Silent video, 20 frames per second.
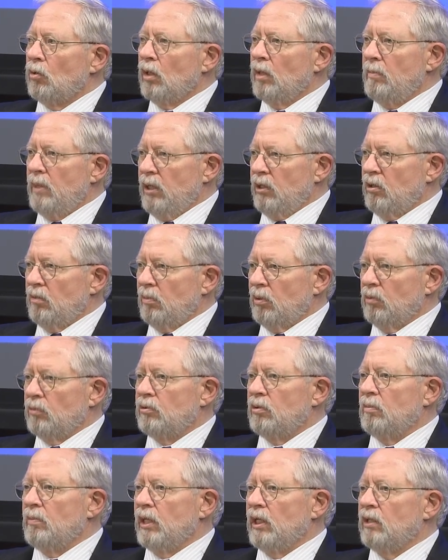lamentable
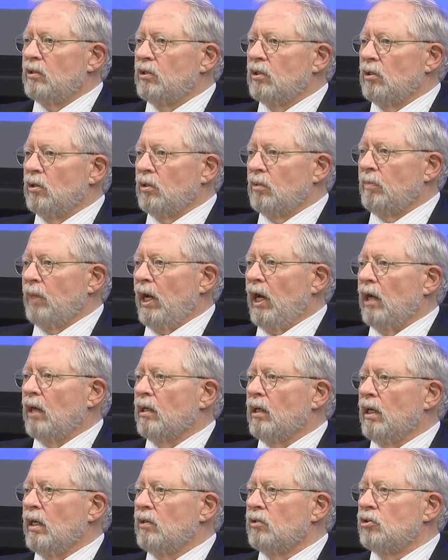to me to look
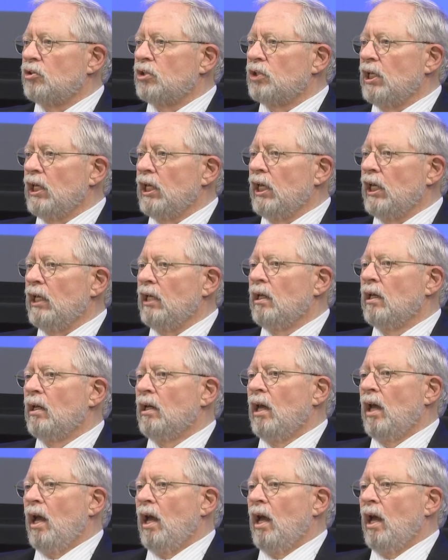back and see